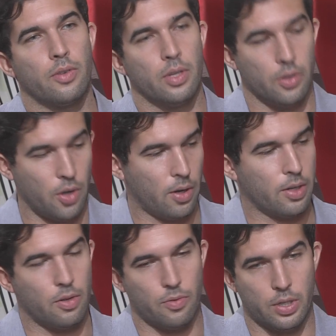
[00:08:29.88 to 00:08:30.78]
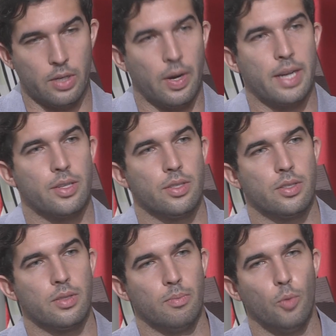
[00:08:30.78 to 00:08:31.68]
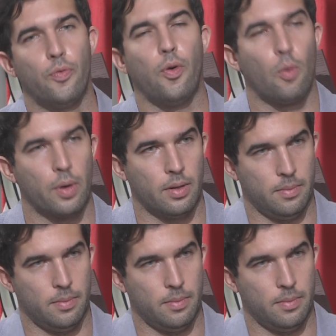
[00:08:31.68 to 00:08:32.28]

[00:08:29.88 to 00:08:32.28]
younger generations move forward.